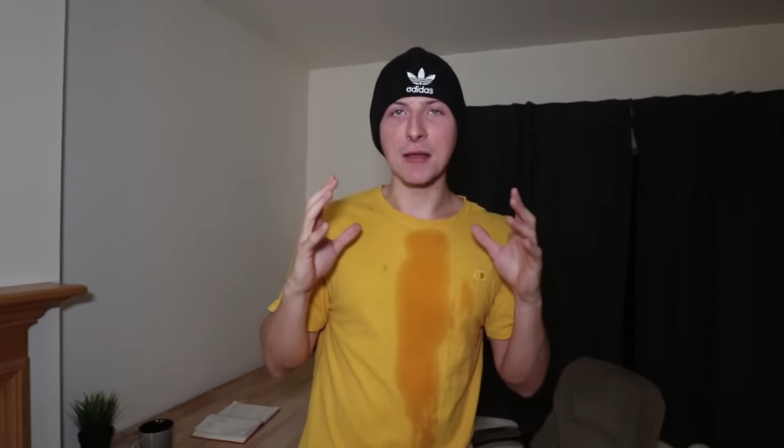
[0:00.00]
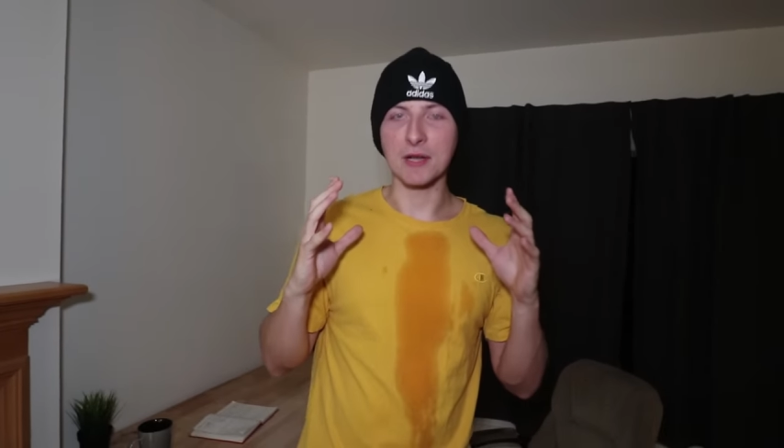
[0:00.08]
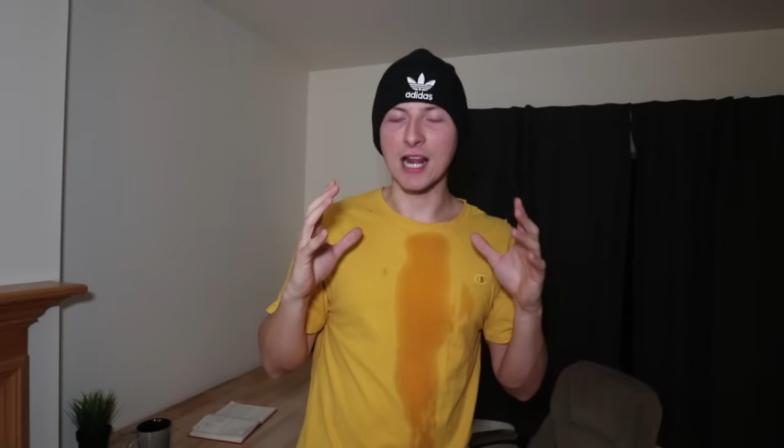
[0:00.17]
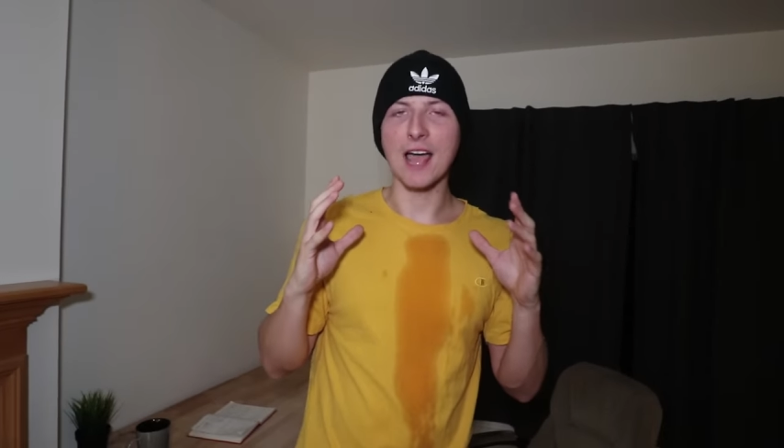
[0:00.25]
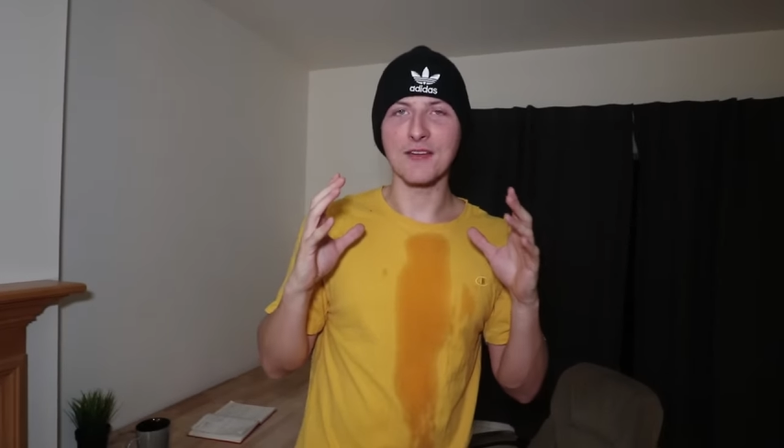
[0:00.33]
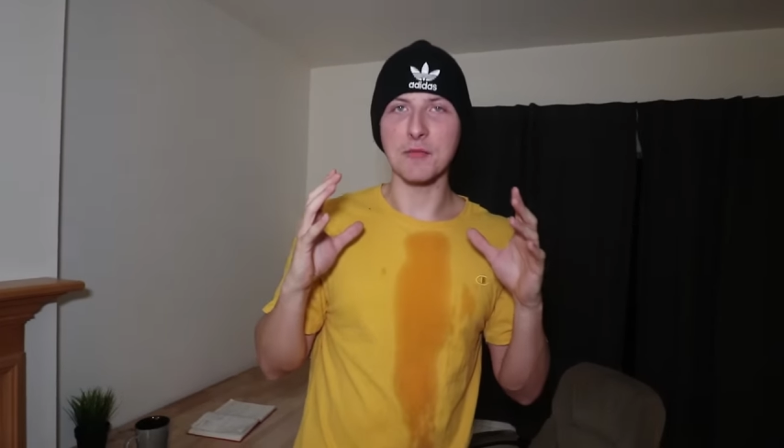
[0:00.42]
I'm
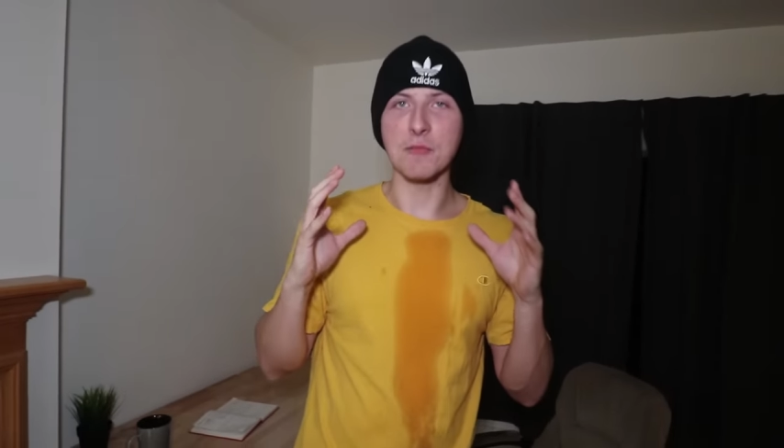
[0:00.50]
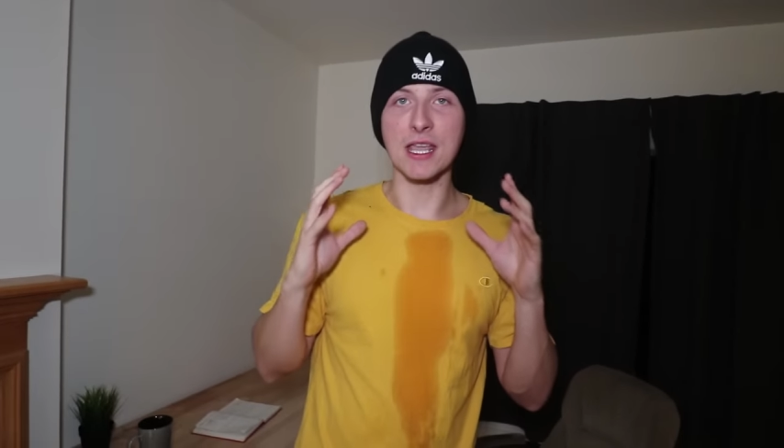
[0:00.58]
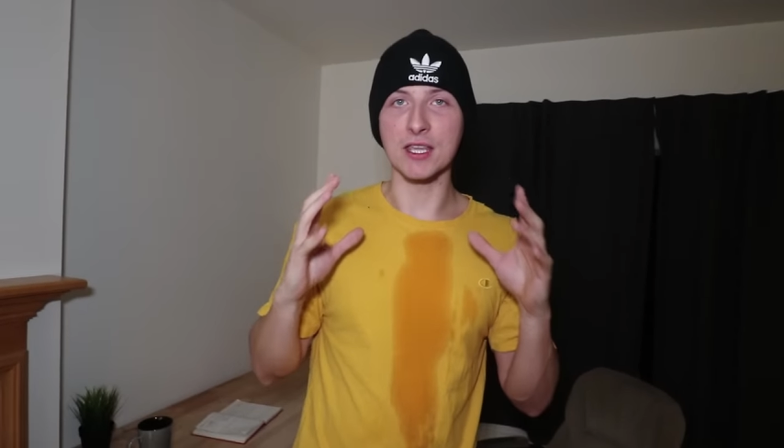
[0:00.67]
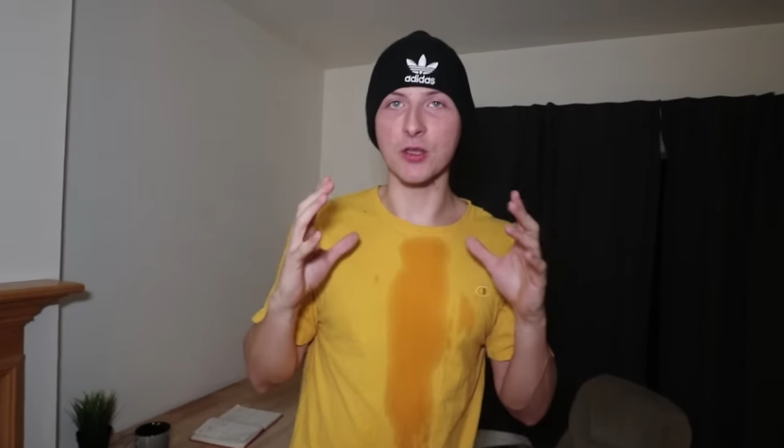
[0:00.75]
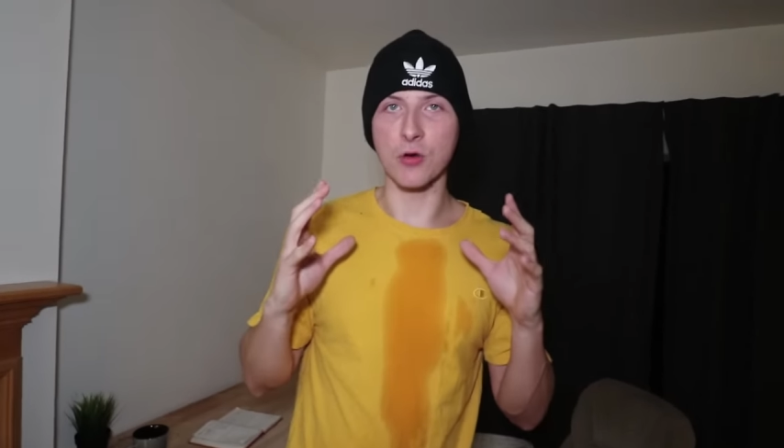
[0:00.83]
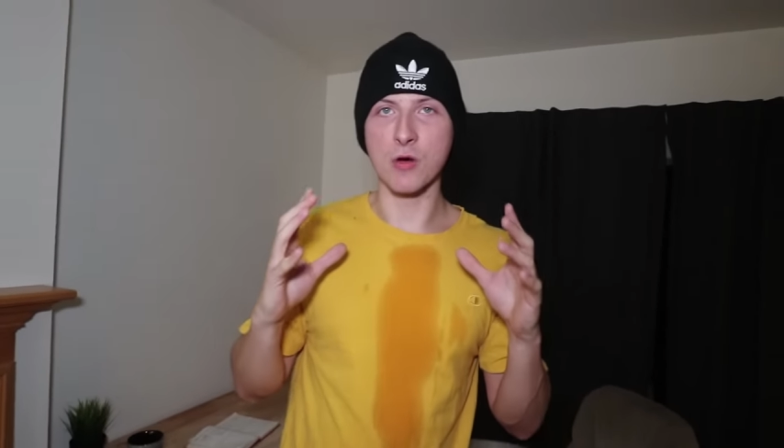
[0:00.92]
gonna have to
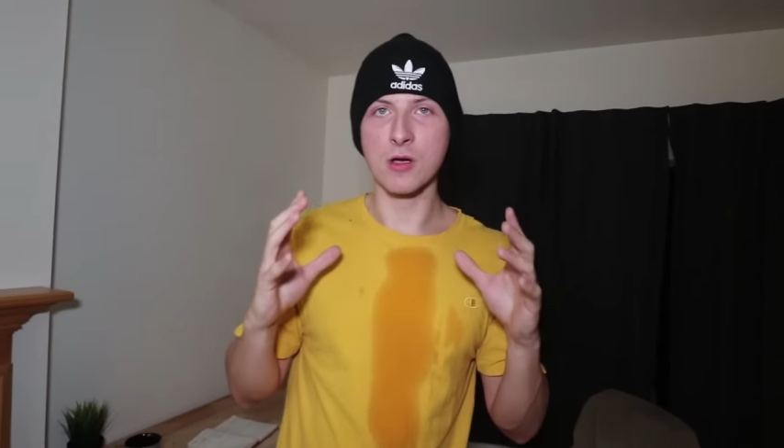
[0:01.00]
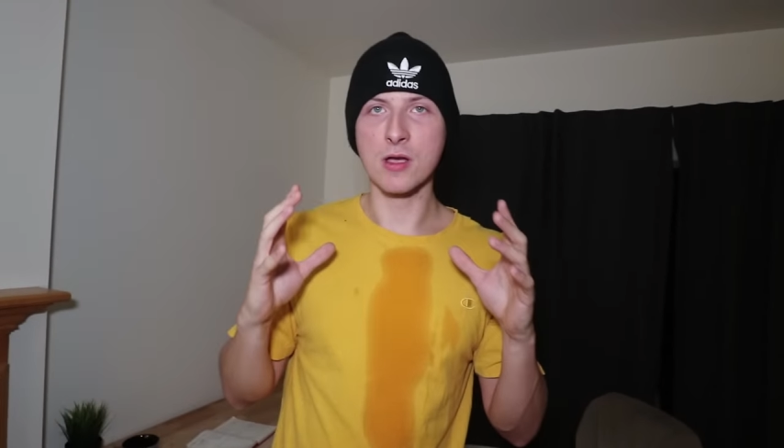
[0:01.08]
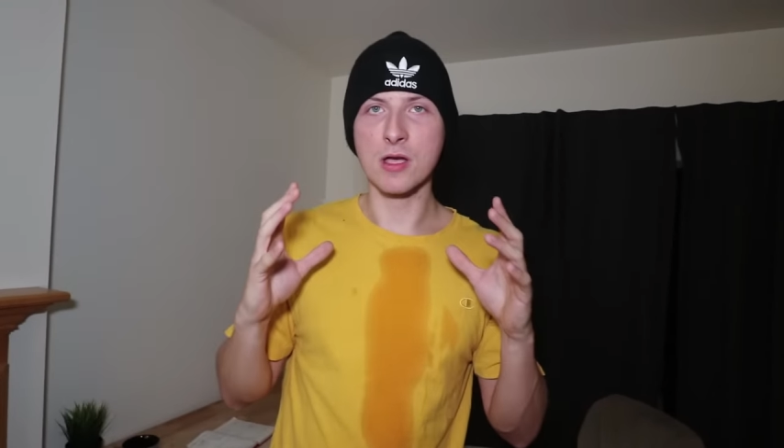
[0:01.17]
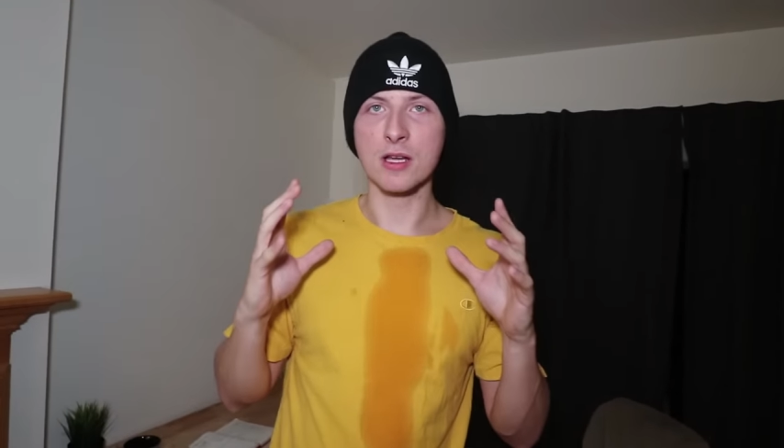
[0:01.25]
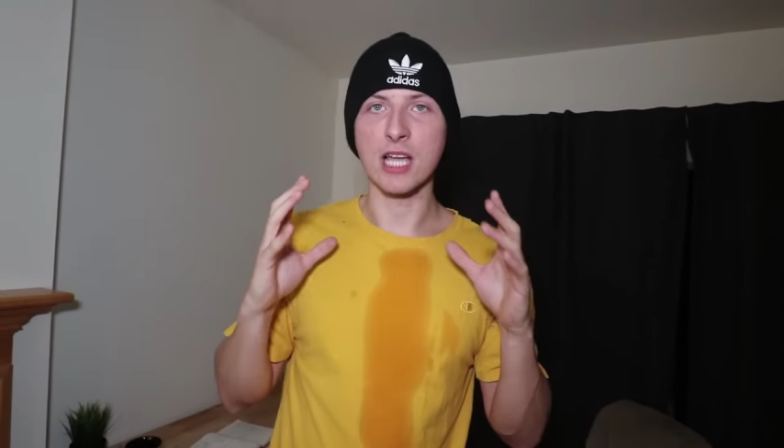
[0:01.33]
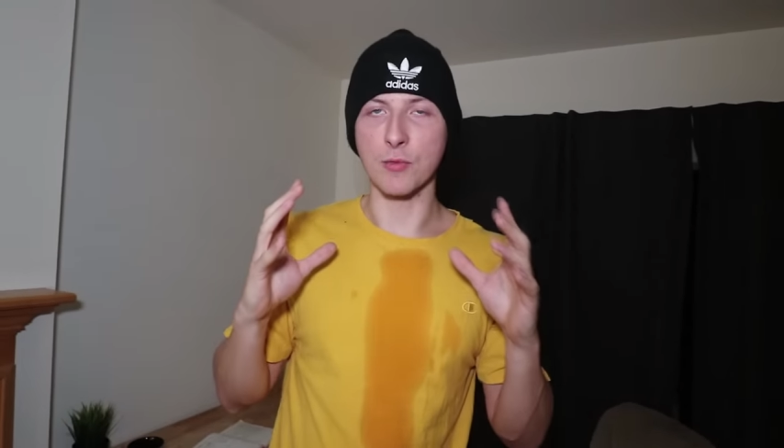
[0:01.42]
make you
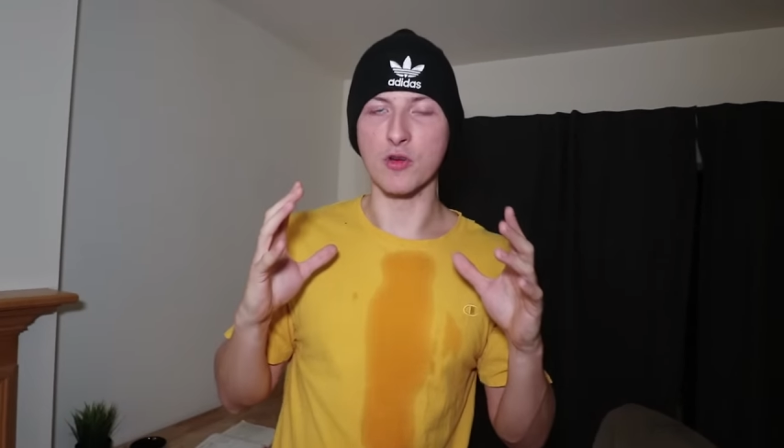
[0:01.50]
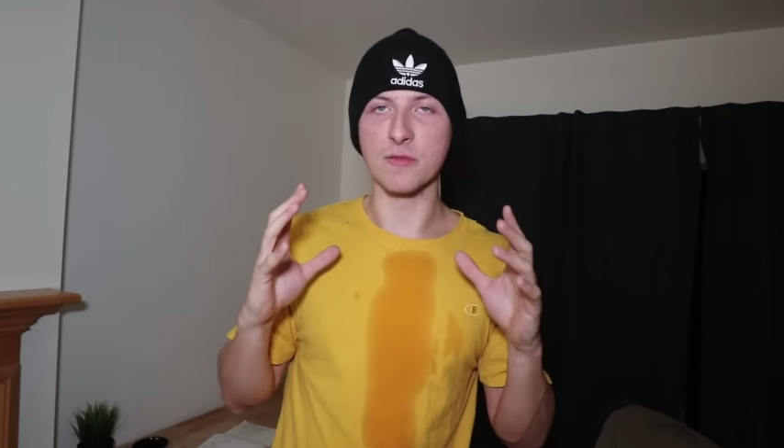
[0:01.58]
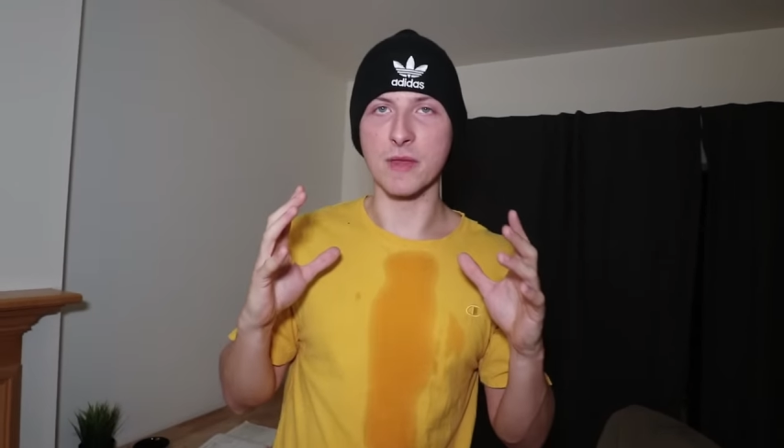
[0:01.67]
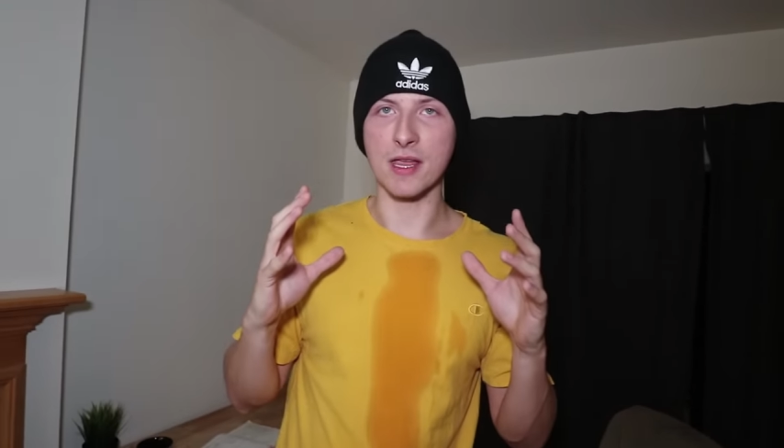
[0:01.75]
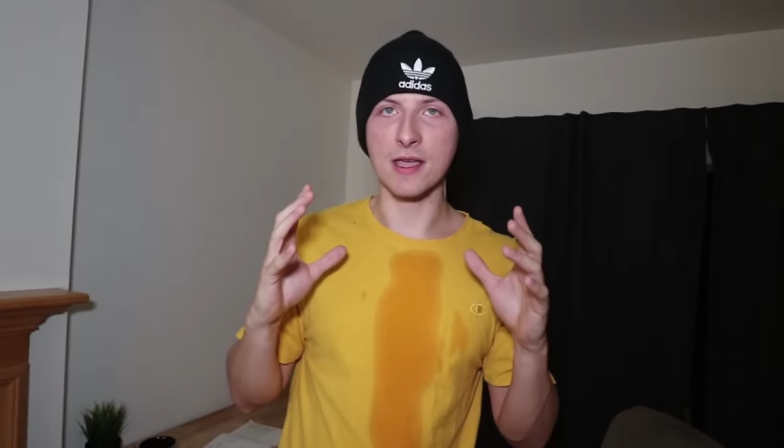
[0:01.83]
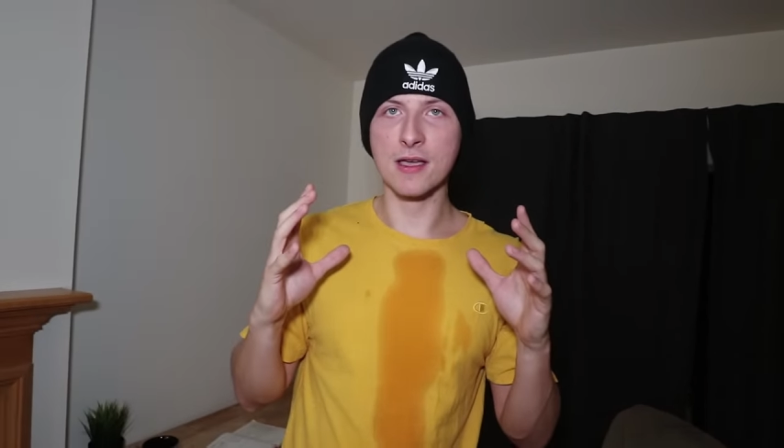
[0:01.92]
come with me.